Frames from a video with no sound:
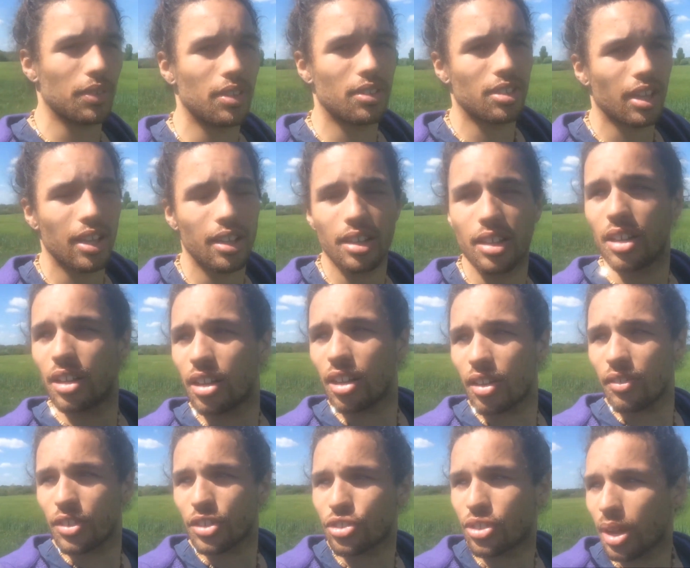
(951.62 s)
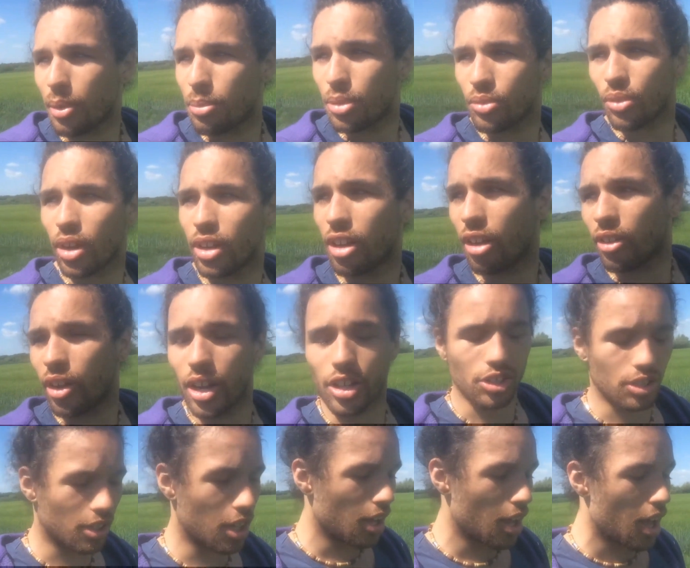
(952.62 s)
taking another step in the right
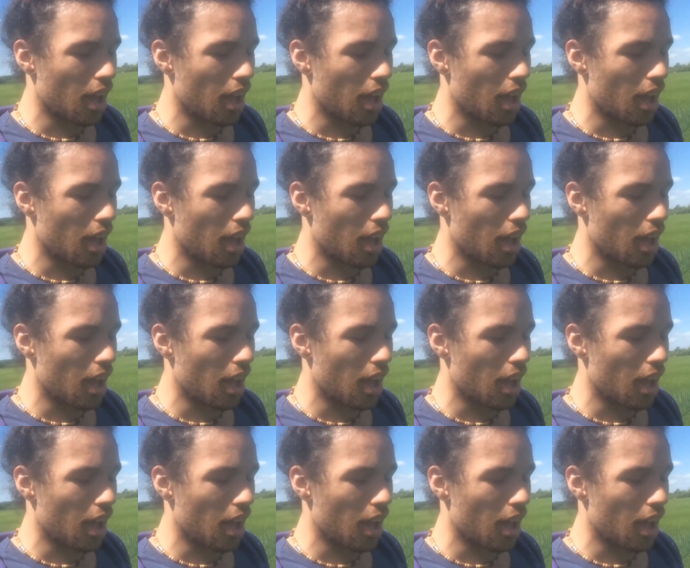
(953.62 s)
direction.